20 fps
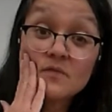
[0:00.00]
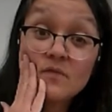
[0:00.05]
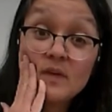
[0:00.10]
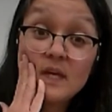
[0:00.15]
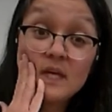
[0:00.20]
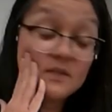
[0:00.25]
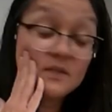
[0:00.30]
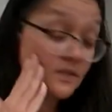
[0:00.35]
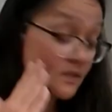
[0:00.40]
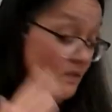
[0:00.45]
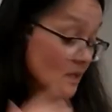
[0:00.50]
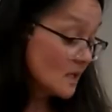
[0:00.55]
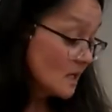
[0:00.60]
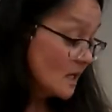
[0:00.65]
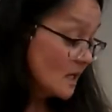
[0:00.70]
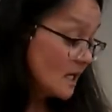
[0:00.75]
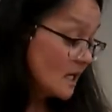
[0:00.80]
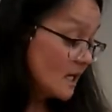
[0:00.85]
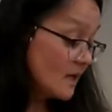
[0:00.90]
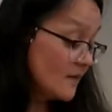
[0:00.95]
face.
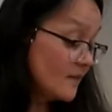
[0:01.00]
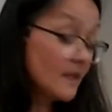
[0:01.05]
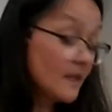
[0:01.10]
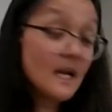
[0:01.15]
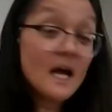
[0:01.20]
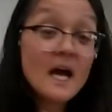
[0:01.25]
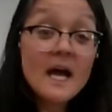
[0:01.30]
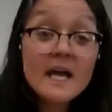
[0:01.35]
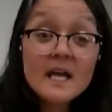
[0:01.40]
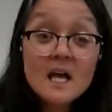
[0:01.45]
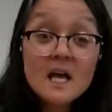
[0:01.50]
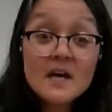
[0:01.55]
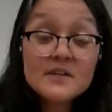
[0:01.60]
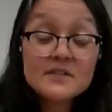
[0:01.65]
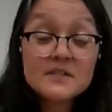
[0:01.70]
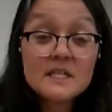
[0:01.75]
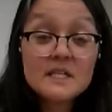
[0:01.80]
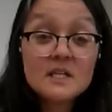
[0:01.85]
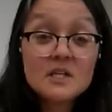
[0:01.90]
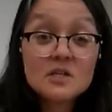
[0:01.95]
And then
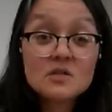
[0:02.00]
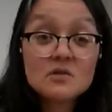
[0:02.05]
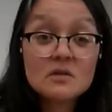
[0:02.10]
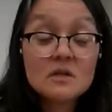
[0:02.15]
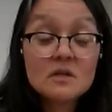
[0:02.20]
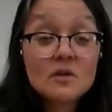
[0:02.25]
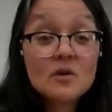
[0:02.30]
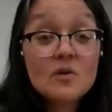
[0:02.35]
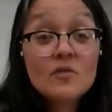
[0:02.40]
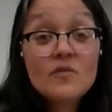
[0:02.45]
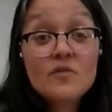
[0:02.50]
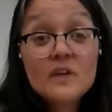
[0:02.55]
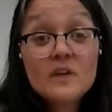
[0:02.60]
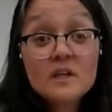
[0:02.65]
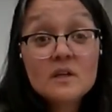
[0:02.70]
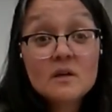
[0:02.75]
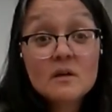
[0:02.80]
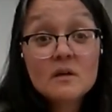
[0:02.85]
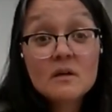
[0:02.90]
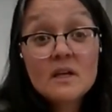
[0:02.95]
icosahedron, go
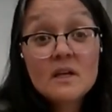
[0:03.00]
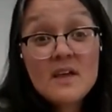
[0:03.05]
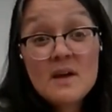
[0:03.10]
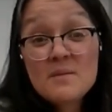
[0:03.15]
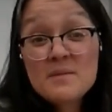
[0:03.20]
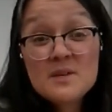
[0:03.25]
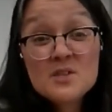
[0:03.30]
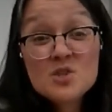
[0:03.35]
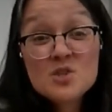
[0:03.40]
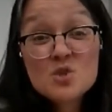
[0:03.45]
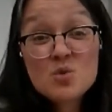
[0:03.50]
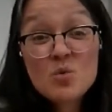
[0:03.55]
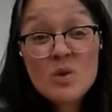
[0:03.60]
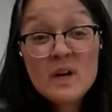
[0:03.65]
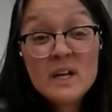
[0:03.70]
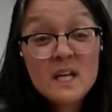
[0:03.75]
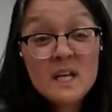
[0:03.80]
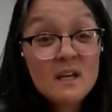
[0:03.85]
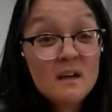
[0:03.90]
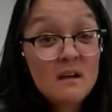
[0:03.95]
figure, that means
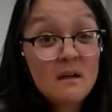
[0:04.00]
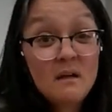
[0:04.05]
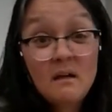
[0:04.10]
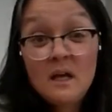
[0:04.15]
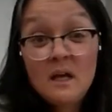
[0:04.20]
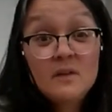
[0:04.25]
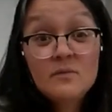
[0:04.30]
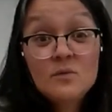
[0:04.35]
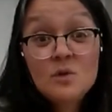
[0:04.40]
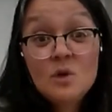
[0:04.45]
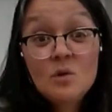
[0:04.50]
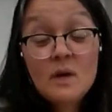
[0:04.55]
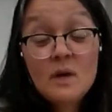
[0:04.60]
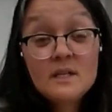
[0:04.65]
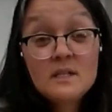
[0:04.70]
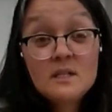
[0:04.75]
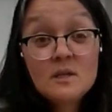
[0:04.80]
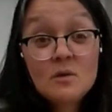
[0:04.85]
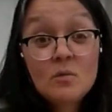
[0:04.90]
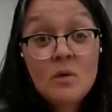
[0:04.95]
20. I have no
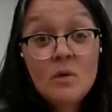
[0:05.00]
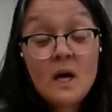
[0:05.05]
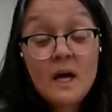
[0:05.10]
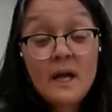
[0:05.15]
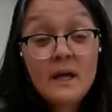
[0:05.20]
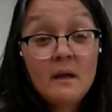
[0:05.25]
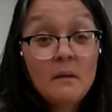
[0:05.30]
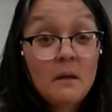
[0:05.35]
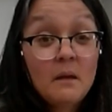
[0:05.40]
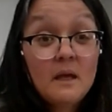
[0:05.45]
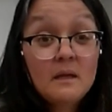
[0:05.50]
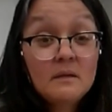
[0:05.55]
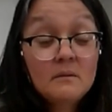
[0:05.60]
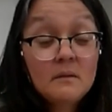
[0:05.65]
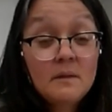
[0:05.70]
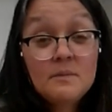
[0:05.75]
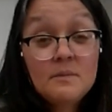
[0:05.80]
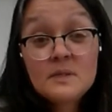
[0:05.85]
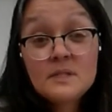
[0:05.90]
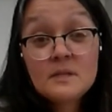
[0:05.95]
idea why.
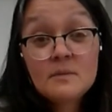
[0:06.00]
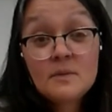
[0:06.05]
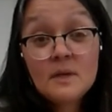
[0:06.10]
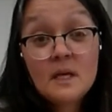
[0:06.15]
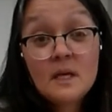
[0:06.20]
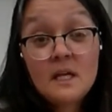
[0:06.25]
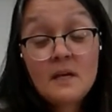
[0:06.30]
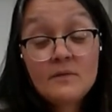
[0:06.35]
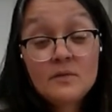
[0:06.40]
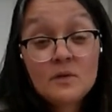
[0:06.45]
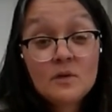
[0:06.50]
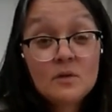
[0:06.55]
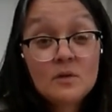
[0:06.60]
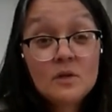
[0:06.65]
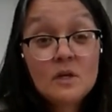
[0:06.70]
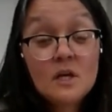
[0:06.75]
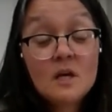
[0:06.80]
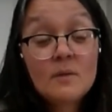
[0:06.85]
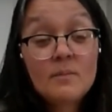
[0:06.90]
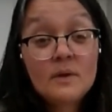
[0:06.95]
It'd be something I'd have to go
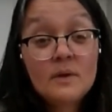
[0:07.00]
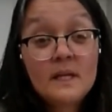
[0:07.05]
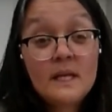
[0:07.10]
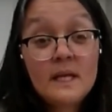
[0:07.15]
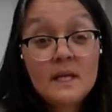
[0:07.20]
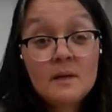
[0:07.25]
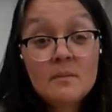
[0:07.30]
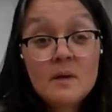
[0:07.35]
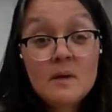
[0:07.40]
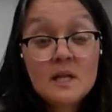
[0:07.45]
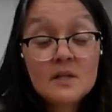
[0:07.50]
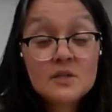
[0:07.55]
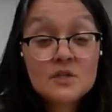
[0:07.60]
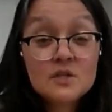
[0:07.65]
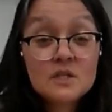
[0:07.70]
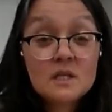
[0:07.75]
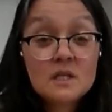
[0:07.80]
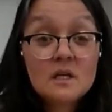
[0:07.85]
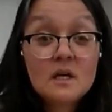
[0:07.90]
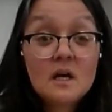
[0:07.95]
look up on
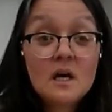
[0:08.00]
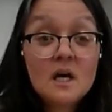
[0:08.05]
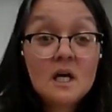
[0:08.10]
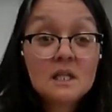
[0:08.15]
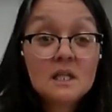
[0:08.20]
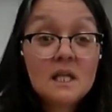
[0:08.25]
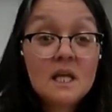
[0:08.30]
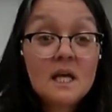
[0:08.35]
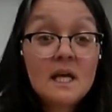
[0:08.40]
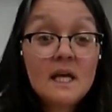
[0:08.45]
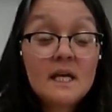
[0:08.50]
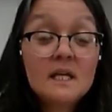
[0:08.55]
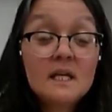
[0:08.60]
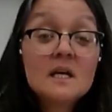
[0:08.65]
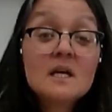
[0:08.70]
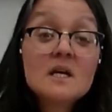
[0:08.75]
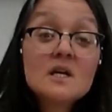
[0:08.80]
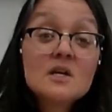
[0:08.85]
etymology online.